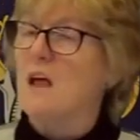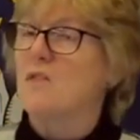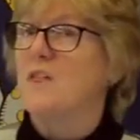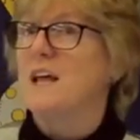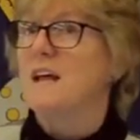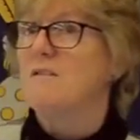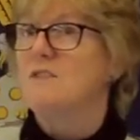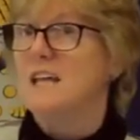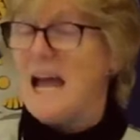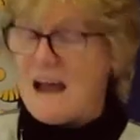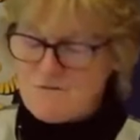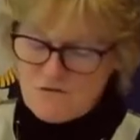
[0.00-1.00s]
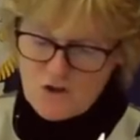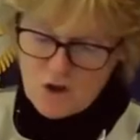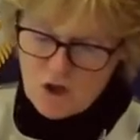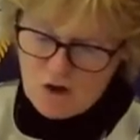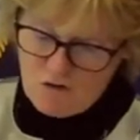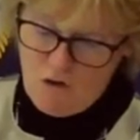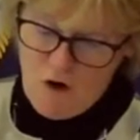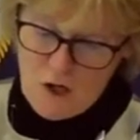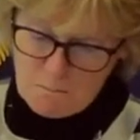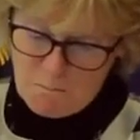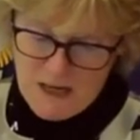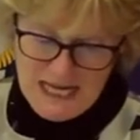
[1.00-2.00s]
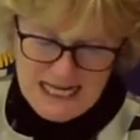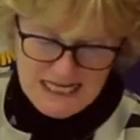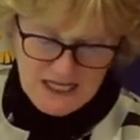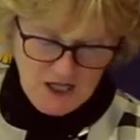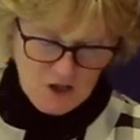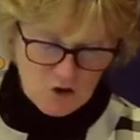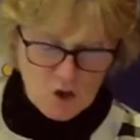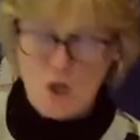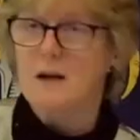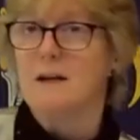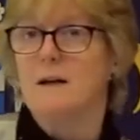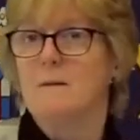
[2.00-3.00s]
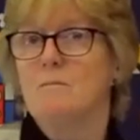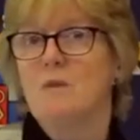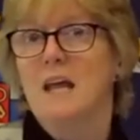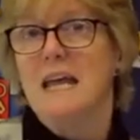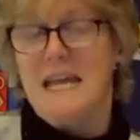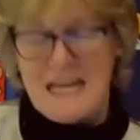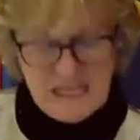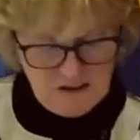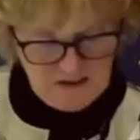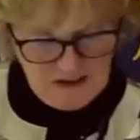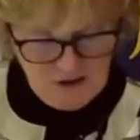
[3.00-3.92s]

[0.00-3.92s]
Think of the average growing pig in China. It